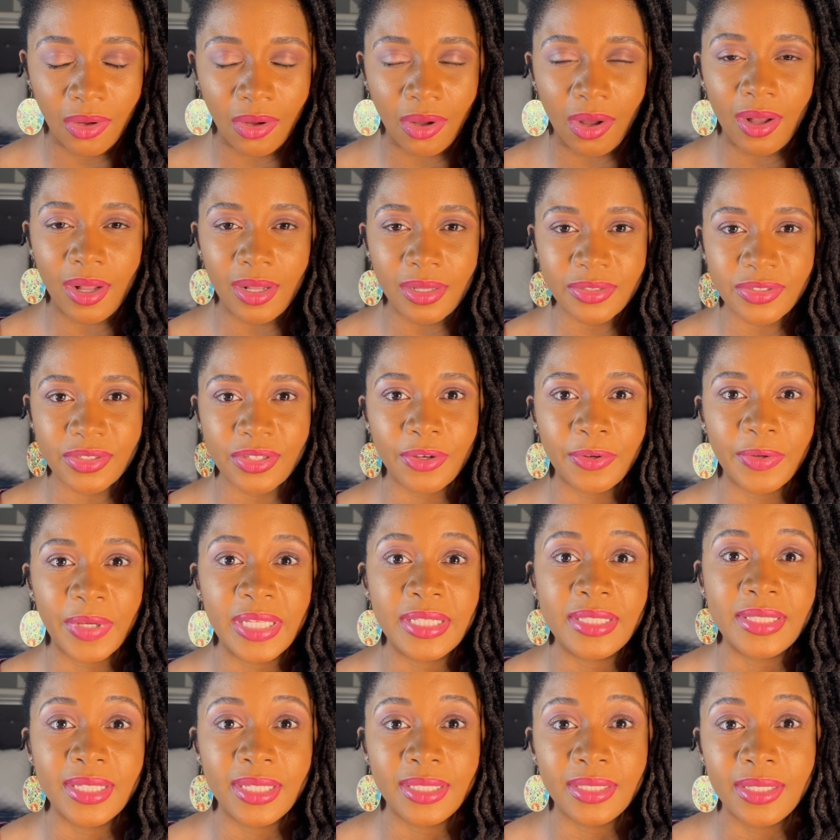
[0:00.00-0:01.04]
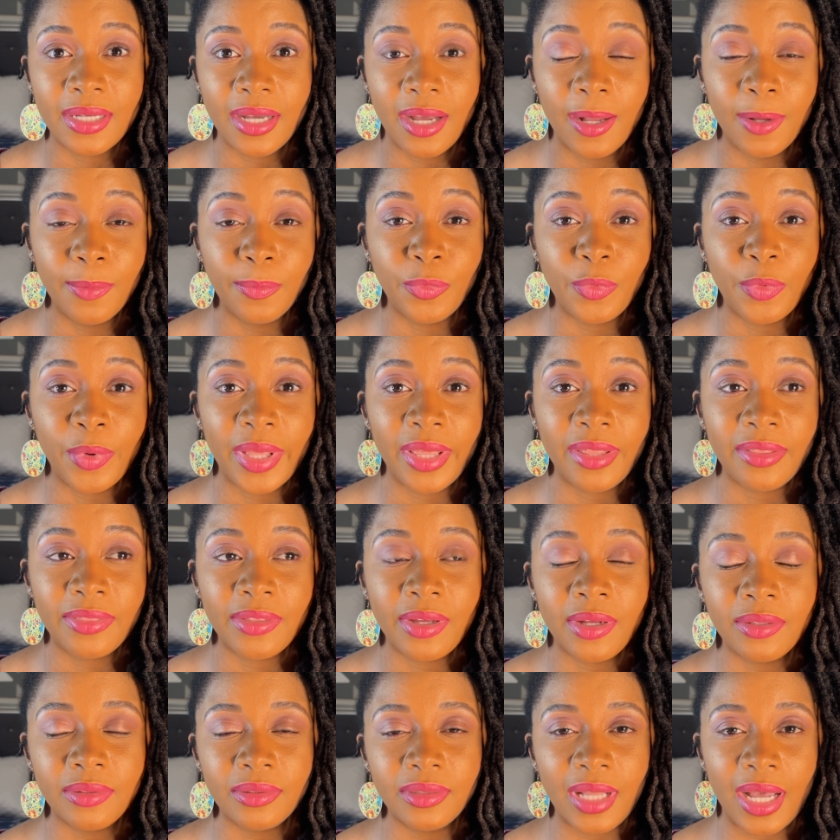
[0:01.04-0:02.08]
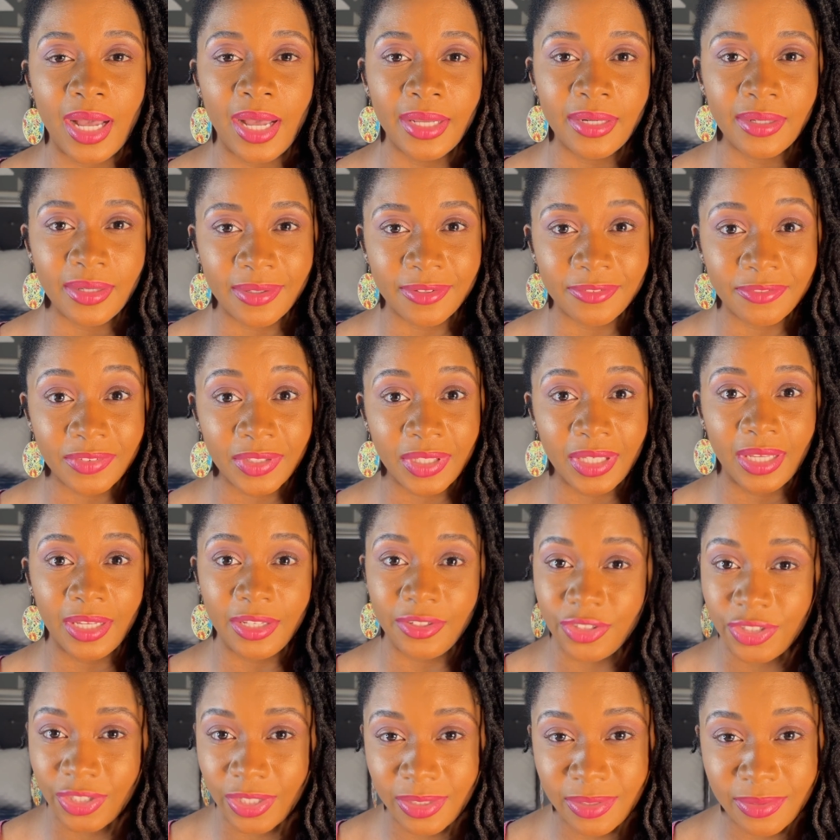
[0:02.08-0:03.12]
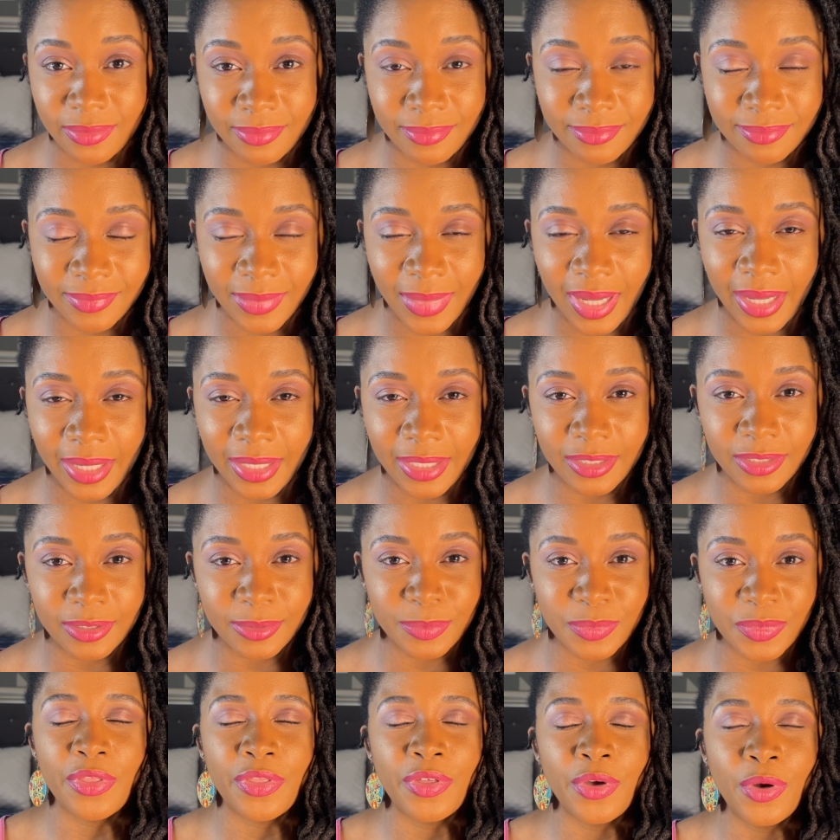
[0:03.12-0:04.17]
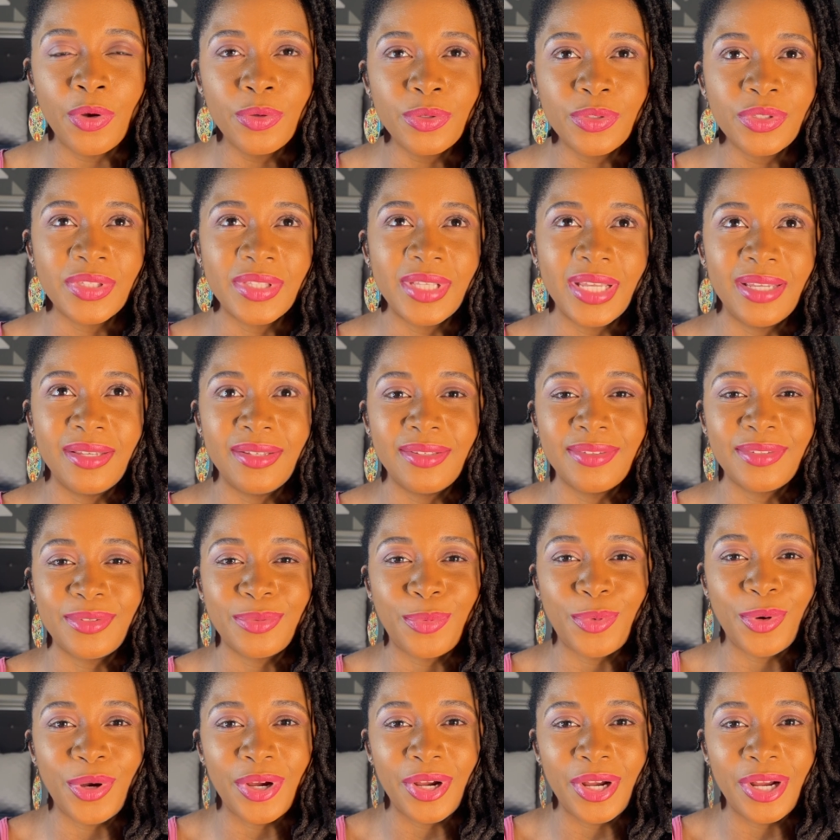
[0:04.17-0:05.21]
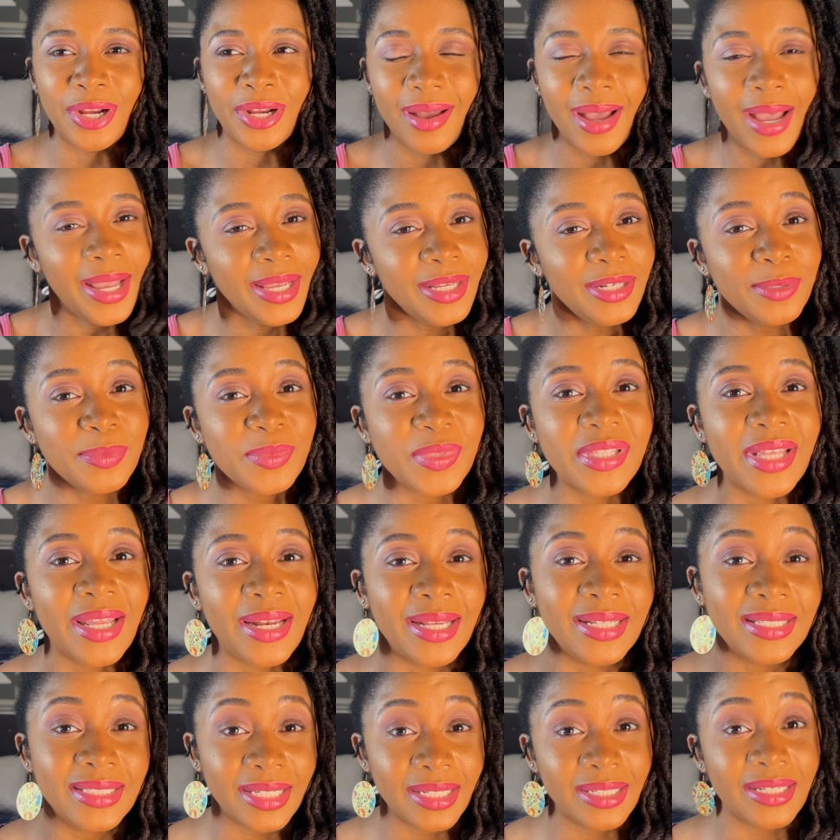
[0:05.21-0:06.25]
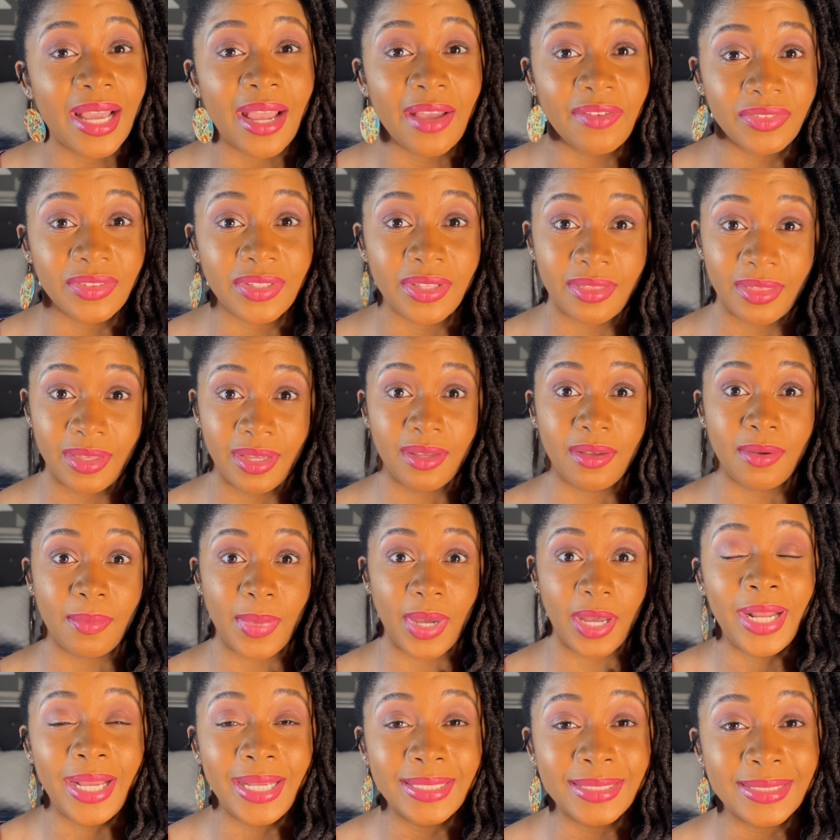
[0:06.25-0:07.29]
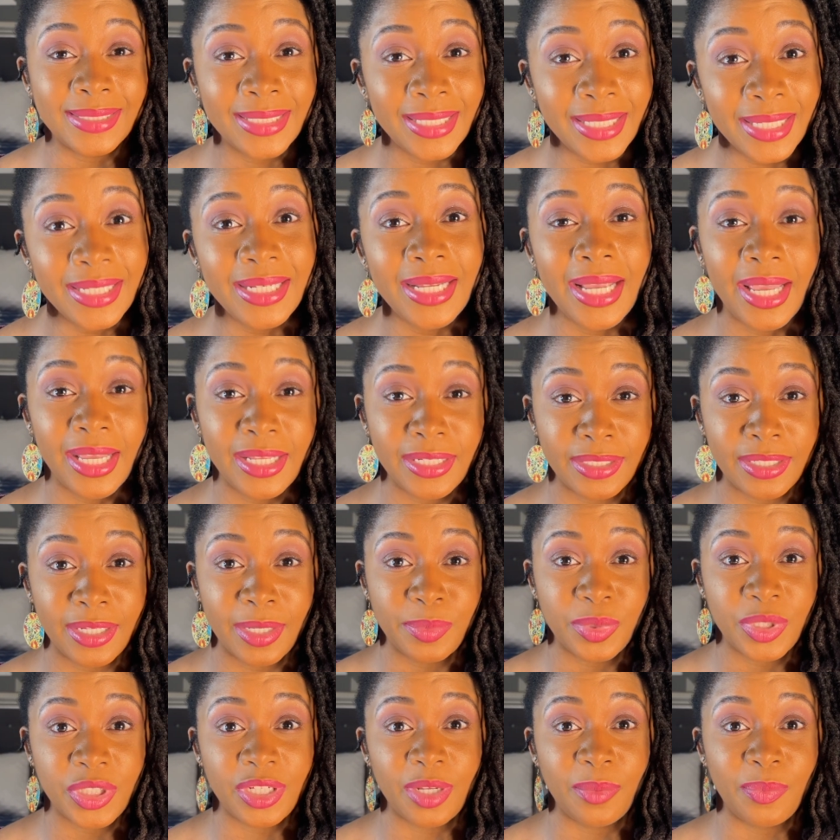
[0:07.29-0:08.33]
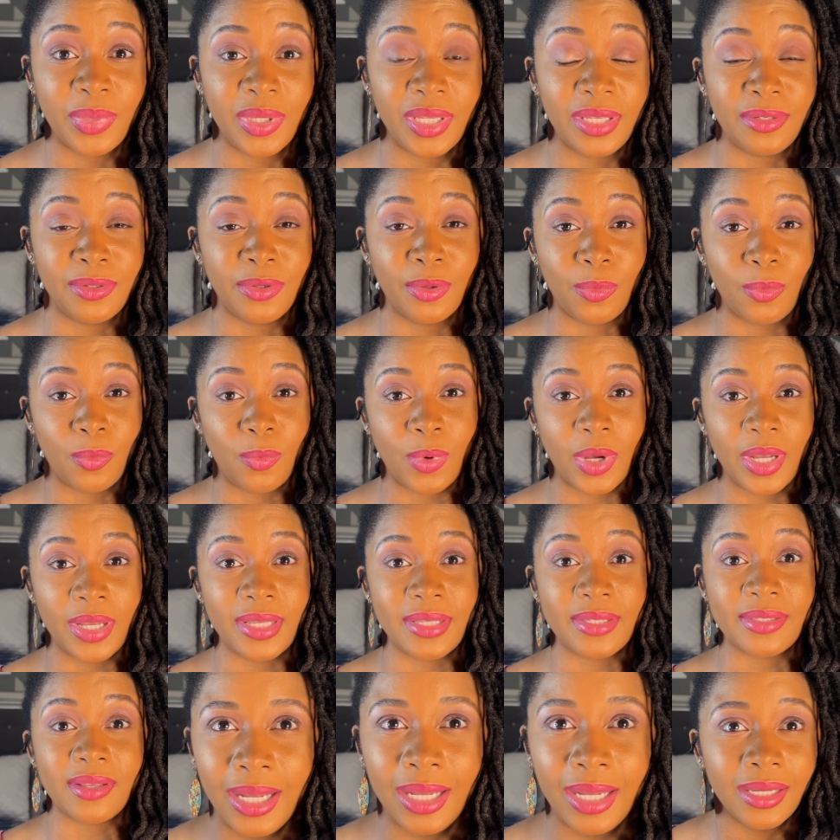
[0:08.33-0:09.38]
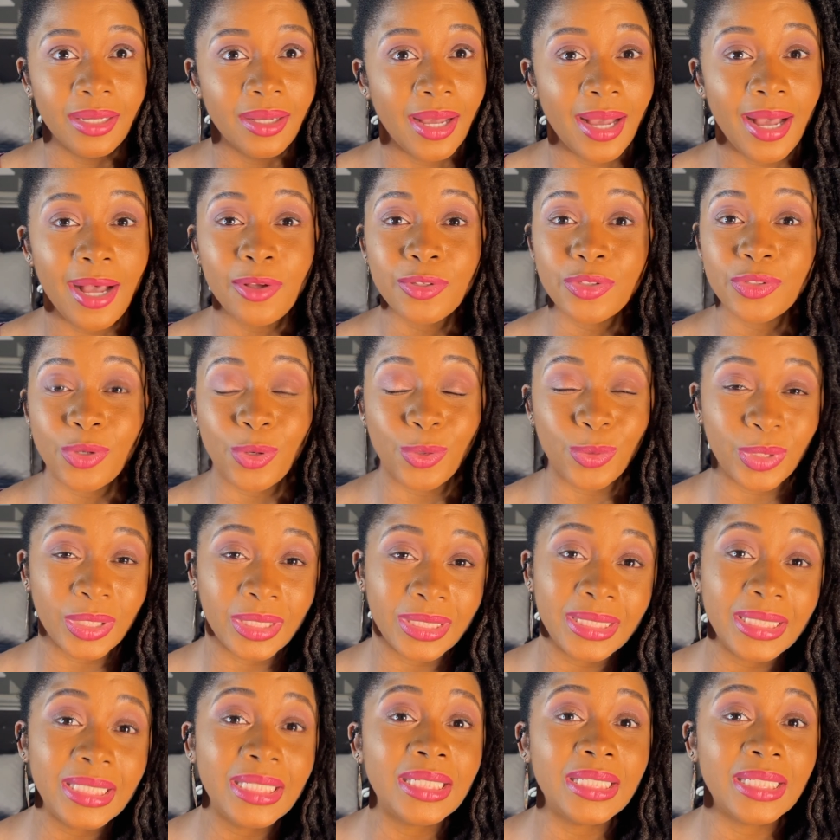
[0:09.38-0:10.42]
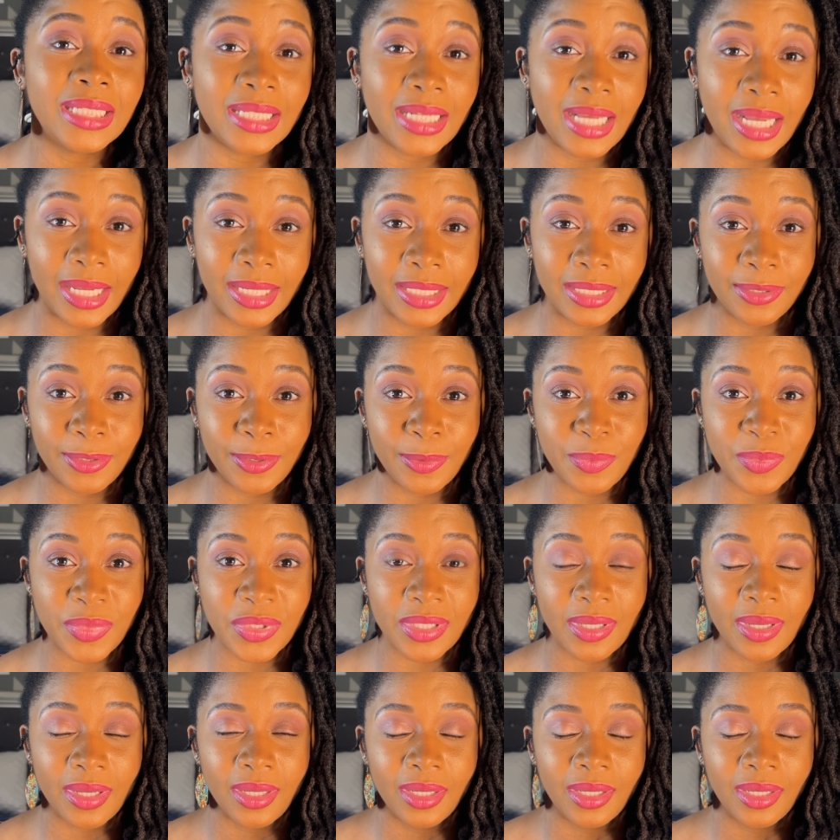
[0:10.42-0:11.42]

Also, it did come with a lot of kitchen items. Those things were items that I didn't have to think about. I did end up shipping was household cleaning items.